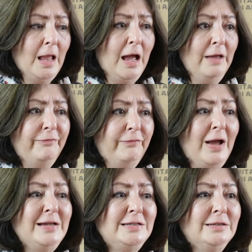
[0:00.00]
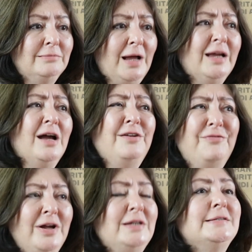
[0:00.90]
I find it, I kind of
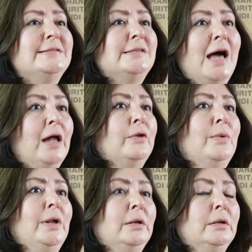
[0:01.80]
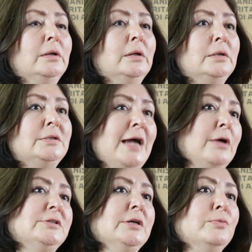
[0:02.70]
find it sad when uh,
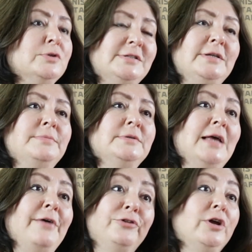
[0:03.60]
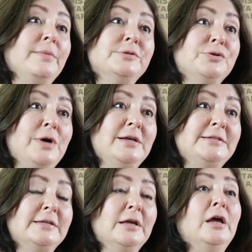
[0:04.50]
doubting Muslims have to come to us
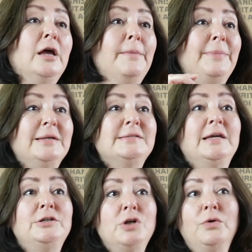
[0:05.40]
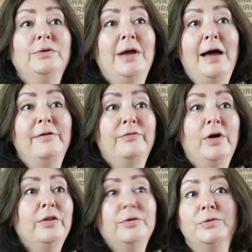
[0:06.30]
because they don't have
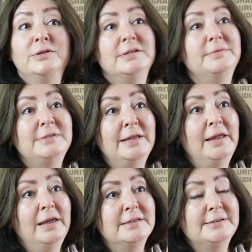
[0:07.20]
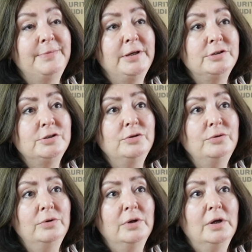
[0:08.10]
other Muslims that they can speak to
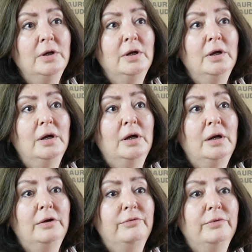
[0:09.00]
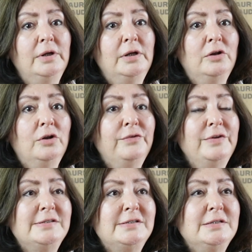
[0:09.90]
uh, in a lot of
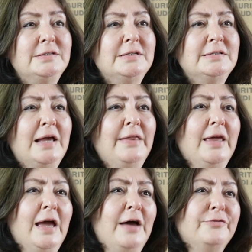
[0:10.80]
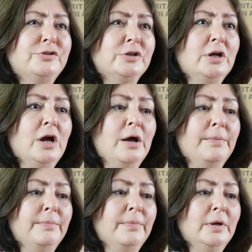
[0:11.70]
instances, and they have to
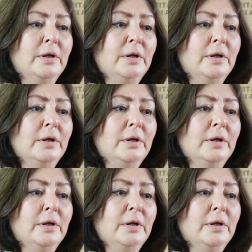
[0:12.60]
come